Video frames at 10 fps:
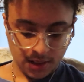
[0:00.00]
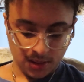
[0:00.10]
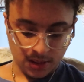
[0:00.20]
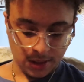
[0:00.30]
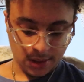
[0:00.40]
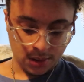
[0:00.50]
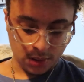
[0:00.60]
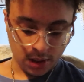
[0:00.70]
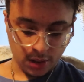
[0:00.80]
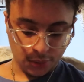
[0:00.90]
The
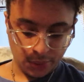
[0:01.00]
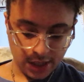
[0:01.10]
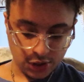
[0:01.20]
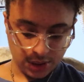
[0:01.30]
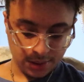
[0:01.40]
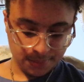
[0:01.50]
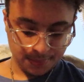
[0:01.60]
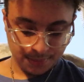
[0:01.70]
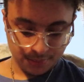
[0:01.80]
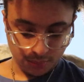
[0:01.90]
location,
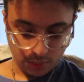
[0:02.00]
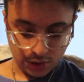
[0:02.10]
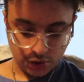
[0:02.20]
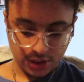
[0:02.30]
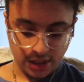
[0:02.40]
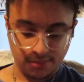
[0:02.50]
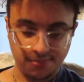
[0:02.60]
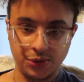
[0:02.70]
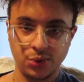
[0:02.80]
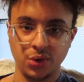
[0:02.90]
which I
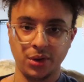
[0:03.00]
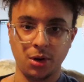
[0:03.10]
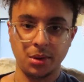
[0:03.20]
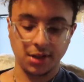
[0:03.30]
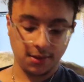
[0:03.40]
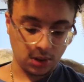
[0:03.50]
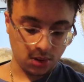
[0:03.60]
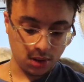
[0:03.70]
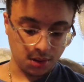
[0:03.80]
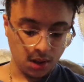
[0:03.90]
usually always have that
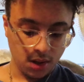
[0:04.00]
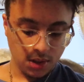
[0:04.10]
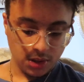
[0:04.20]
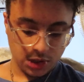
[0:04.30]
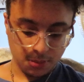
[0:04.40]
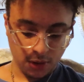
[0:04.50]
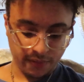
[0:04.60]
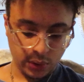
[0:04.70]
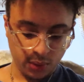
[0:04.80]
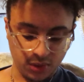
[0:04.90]
on.
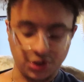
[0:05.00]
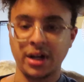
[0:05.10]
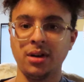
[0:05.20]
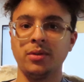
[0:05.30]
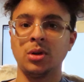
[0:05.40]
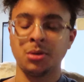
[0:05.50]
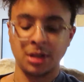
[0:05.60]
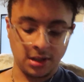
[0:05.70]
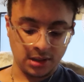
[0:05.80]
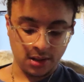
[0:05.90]
Smart View, which I don't even know what
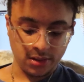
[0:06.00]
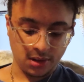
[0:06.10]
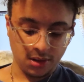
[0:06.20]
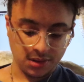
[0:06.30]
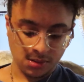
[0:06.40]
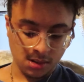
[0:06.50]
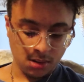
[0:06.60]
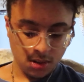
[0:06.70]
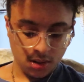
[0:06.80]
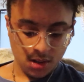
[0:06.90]
that does,
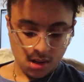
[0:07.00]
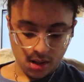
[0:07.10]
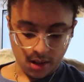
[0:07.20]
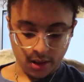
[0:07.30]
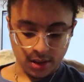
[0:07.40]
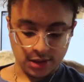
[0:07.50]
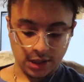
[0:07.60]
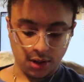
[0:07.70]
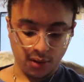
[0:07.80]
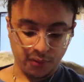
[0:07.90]
honestly.
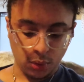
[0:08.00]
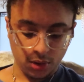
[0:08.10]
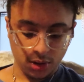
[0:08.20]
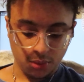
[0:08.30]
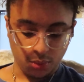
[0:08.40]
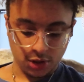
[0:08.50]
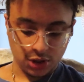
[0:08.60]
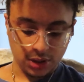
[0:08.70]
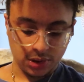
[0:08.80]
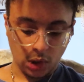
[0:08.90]
Secure Folder,
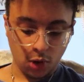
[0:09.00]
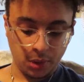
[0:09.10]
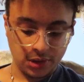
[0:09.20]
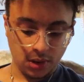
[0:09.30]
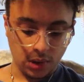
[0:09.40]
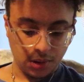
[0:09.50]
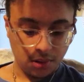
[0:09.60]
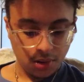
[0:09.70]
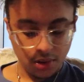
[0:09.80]
which is always on.